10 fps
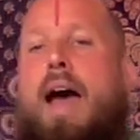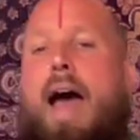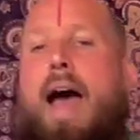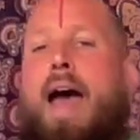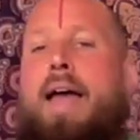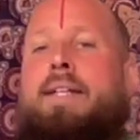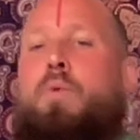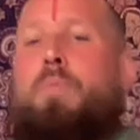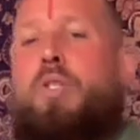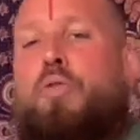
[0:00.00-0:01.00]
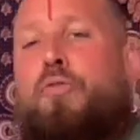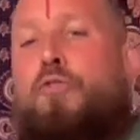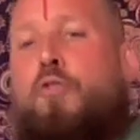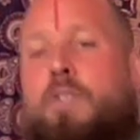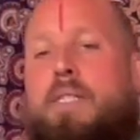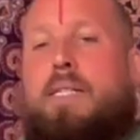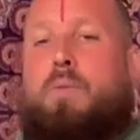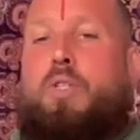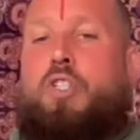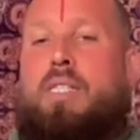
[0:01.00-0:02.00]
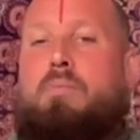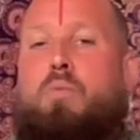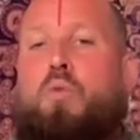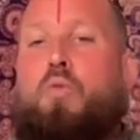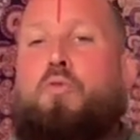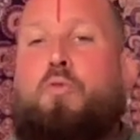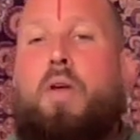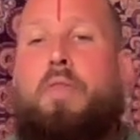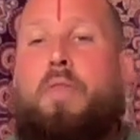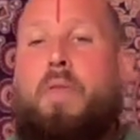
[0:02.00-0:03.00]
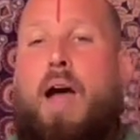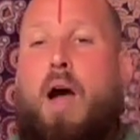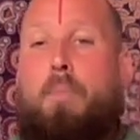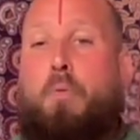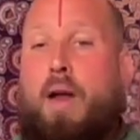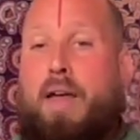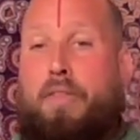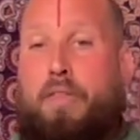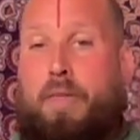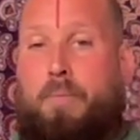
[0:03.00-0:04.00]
And what we do first is we just move with our breath